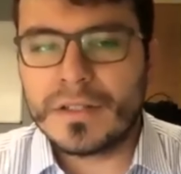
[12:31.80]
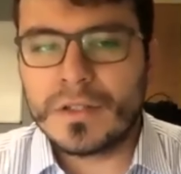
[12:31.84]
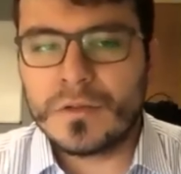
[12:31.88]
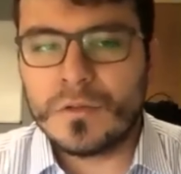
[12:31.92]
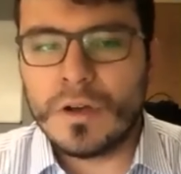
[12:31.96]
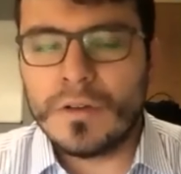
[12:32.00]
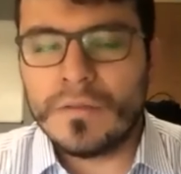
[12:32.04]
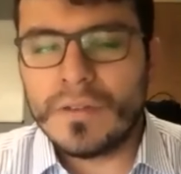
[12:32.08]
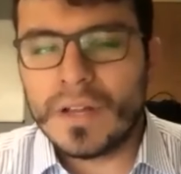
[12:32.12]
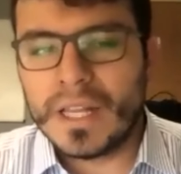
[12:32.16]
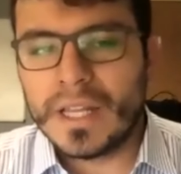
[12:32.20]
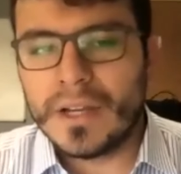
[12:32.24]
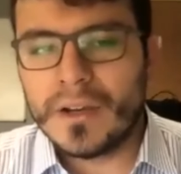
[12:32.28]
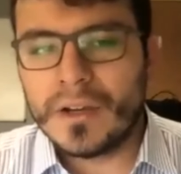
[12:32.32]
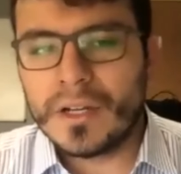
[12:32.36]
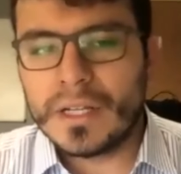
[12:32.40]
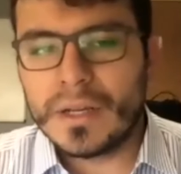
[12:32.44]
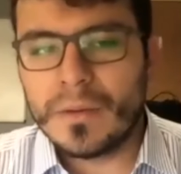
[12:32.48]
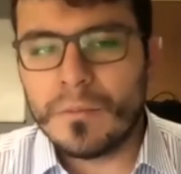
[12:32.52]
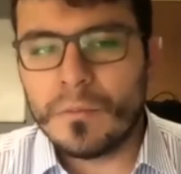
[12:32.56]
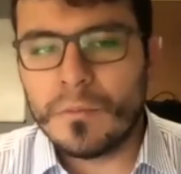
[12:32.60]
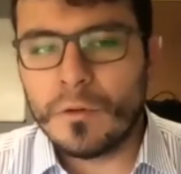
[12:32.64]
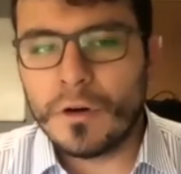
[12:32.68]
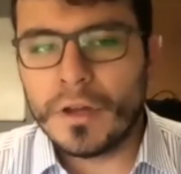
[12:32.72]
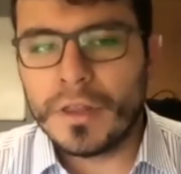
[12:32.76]
to evaluate
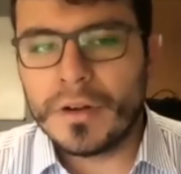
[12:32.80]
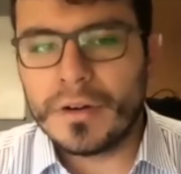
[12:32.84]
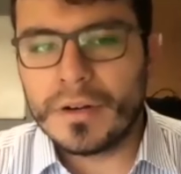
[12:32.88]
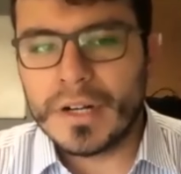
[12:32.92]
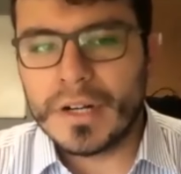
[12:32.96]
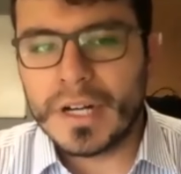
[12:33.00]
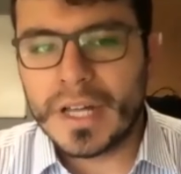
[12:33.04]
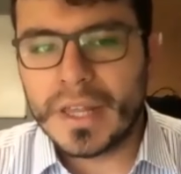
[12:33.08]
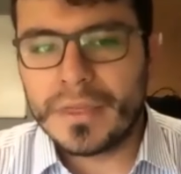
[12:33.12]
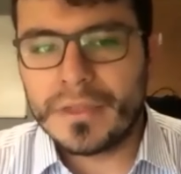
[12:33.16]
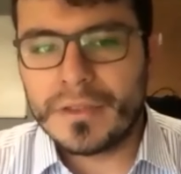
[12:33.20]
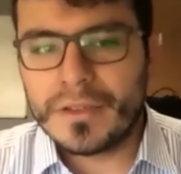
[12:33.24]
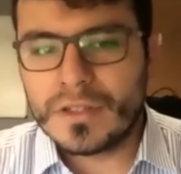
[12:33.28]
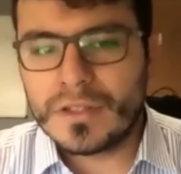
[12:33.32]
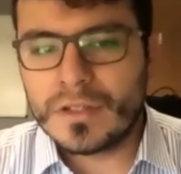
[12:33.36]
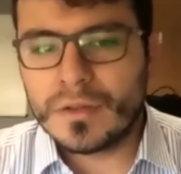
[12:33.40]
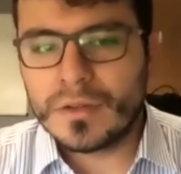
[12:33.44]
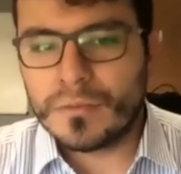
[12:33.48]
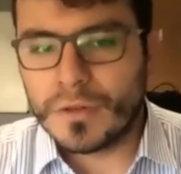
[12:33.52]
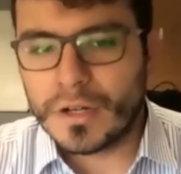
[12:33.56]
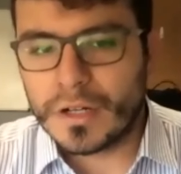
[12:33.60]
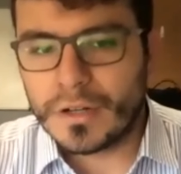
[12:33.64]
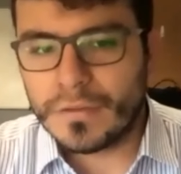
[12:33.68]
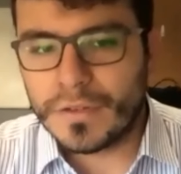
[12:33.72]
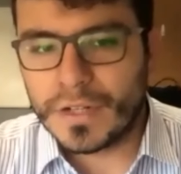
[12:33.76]
whether or not some
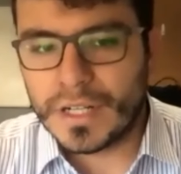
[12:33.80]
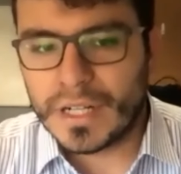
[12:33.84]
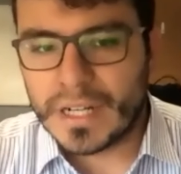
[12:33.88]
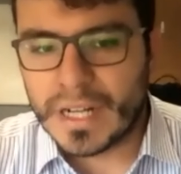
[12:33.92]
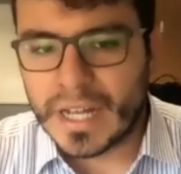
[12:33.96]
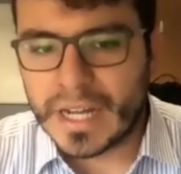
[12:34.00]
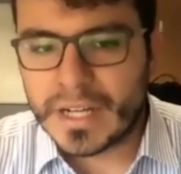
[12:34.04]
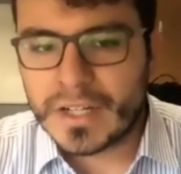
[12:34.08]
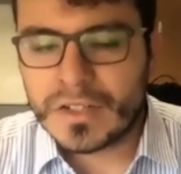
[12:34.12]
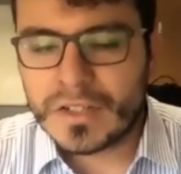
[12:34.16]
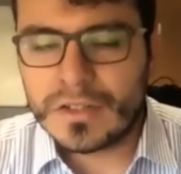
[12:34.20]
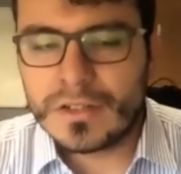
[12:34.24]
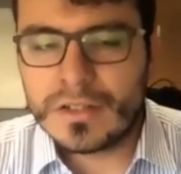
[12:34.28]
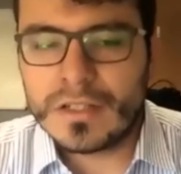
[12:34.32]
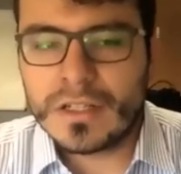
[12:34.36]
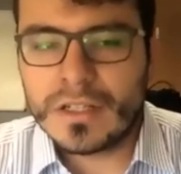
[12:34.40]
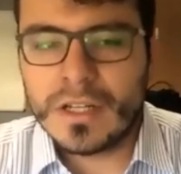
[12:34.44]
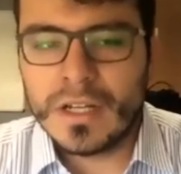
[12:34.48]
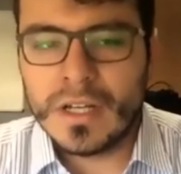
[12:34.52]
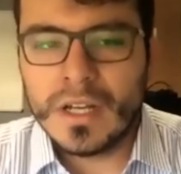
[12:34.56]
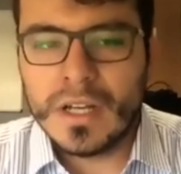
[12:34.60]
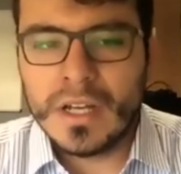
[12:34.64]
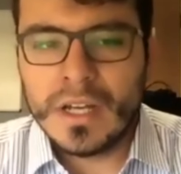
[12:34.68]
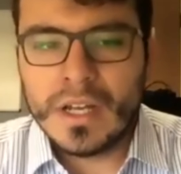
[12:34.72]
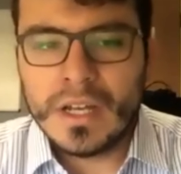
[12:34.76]
retrofitting actions
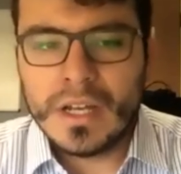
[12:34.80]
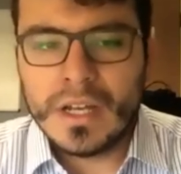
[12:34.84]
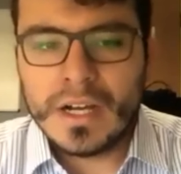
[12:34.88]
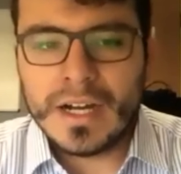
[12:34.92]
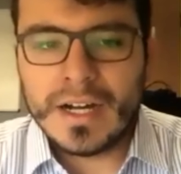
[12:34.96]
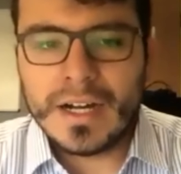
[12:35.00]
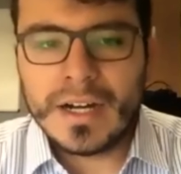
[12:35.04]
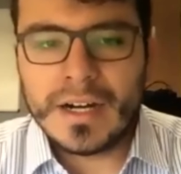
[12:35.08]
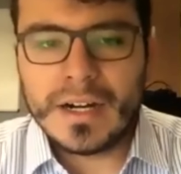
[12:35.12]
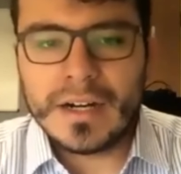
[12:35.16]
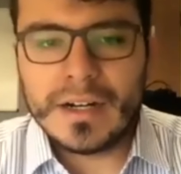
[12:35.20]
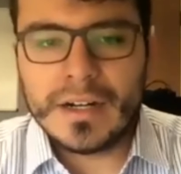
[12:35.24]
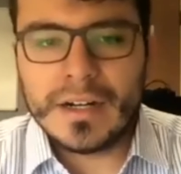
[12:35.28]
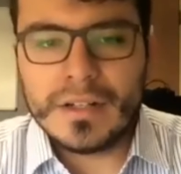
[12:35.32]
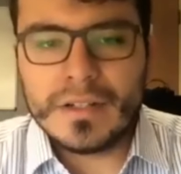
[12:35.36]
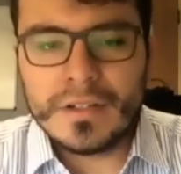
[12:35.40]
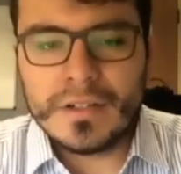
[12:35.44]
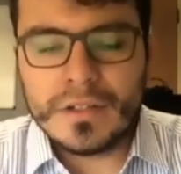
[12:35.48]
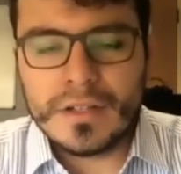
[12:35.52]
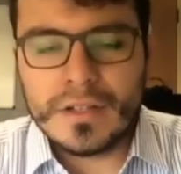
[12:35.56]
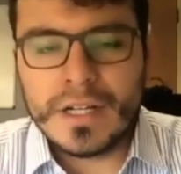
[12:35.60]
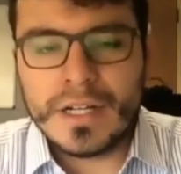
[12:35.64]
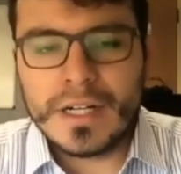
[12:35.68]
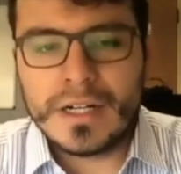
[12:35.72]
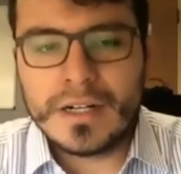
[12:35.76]
are,
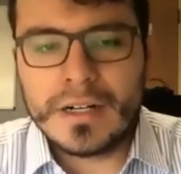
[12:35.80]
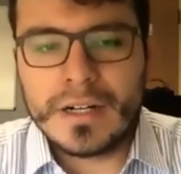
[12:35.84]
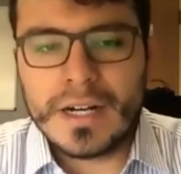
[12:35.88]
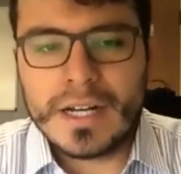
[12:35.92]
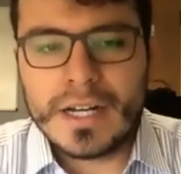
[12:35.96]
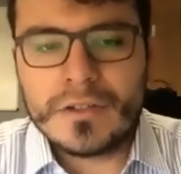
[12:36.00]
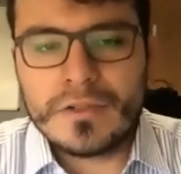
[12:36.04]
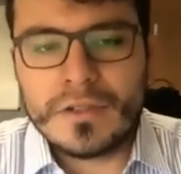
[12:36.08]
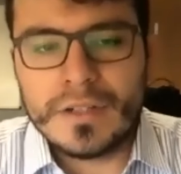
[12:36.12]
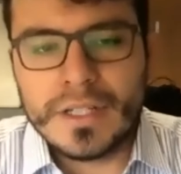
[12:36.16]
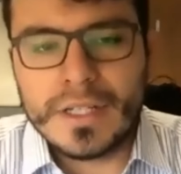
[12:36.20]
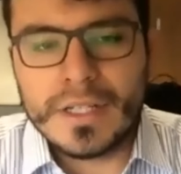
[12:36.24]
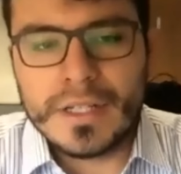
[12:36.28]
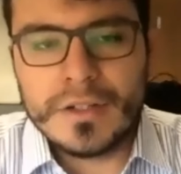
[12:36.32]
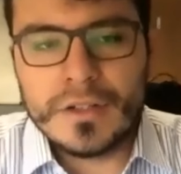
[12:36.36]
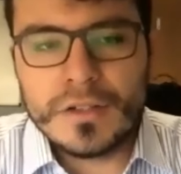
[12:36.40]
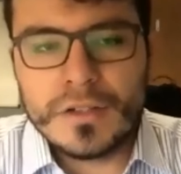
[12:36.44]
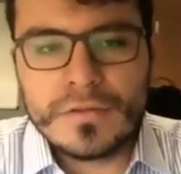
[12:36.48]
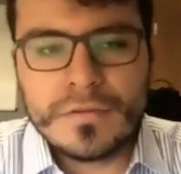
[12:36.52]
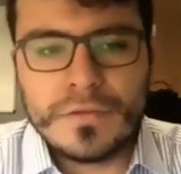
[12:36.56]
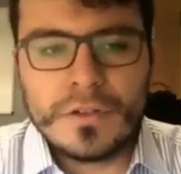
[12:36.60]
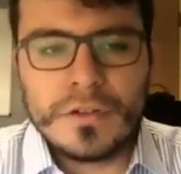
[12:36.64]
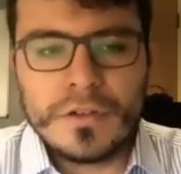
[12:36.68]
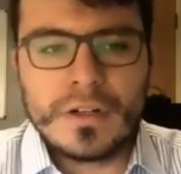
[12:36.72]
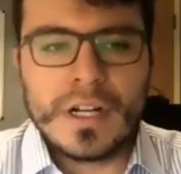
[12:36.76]
are actually
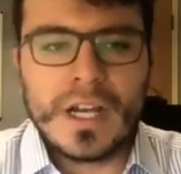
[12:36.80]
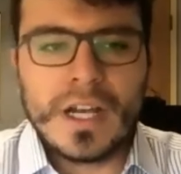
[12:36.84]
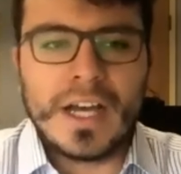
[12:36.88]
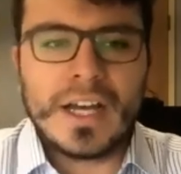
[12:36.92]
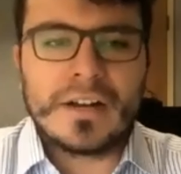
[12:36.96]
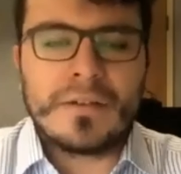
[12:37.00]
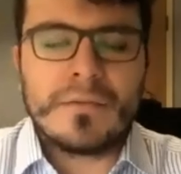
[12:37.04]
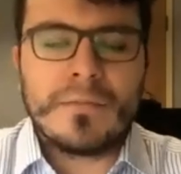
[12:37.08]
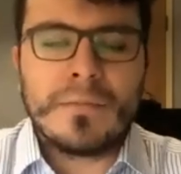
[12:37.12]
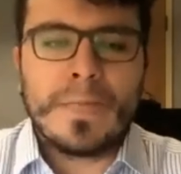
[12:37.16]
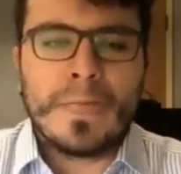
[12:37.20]
useful or not.